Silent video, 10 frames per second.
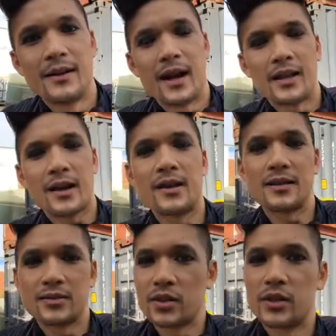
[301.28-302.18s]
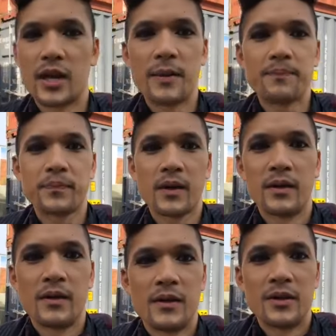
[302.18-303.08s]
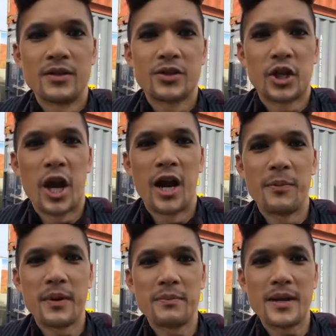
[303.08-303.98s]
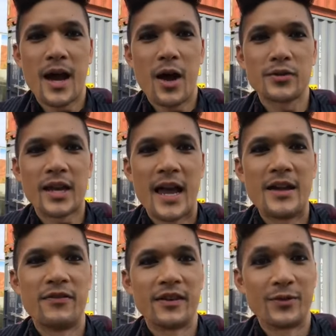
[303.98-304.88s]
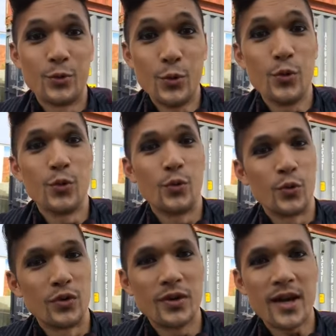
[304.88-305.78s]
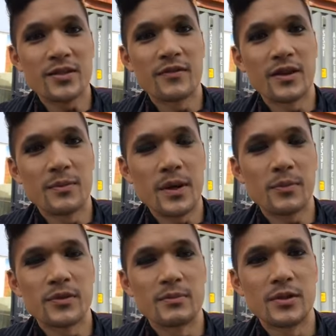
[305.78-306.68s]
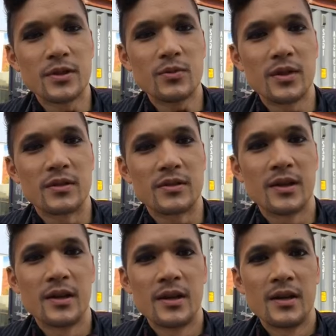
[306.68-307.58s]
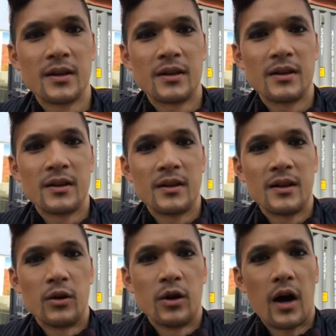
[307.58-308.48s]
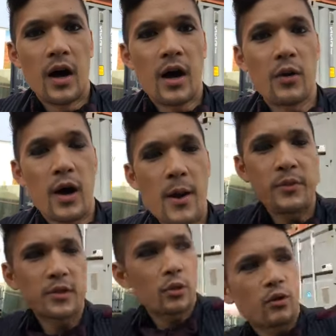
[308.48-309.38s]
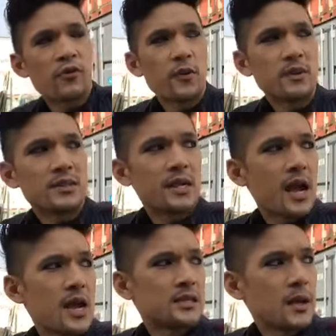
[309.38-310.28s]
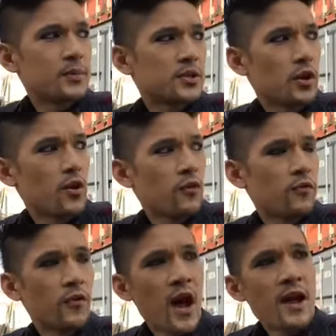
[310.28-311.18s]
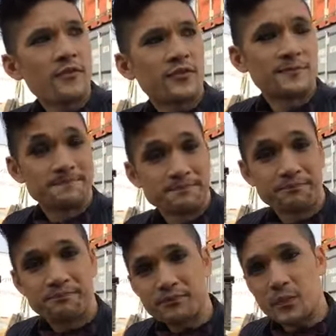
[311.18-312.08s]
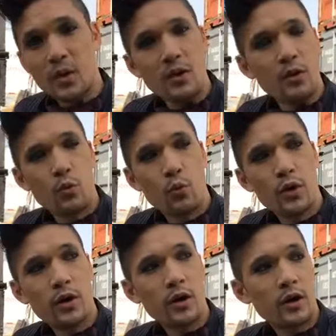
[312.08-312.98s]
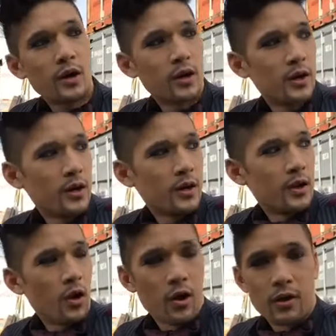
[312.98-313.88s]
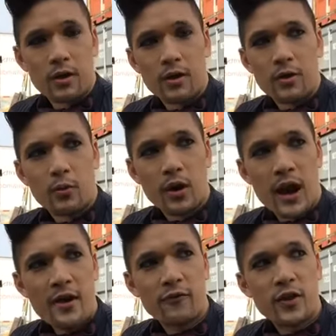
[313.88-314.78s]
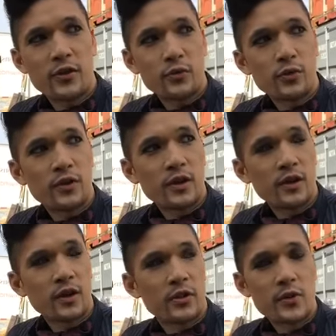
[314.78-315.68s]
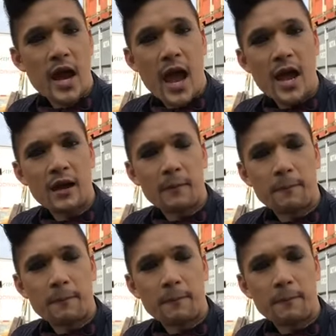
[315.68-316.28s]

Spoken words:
Alicante is a good name. Chairman Meow's Haven. Ooh, you guys have come up with some good ones. Episode we're filming today is episode 5. We're halfway through the 3A.